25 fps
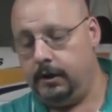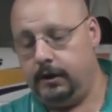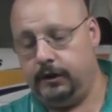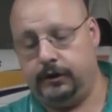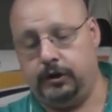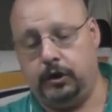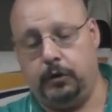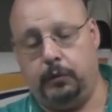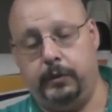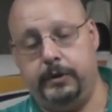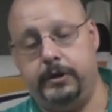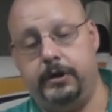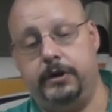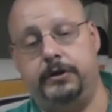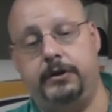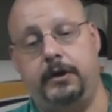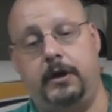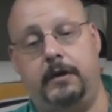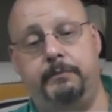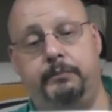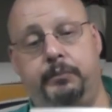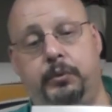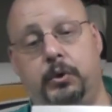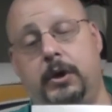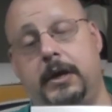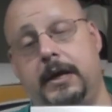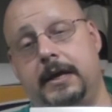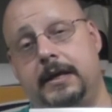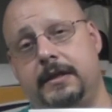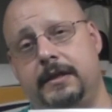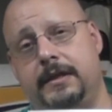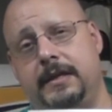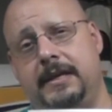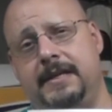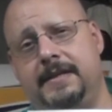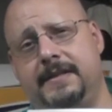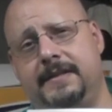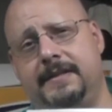So when you're done
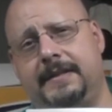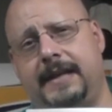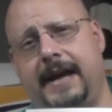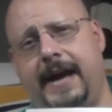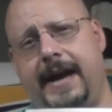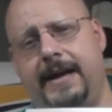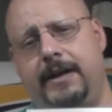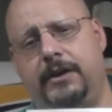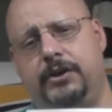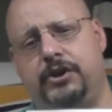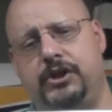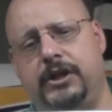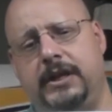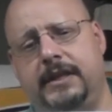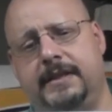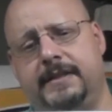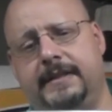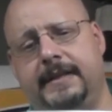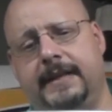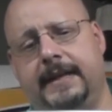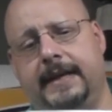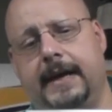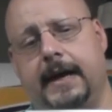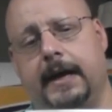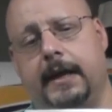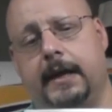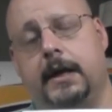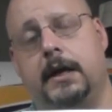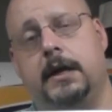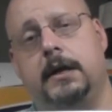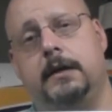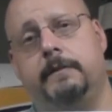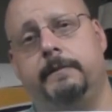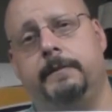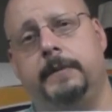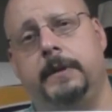putting these tile sheets together,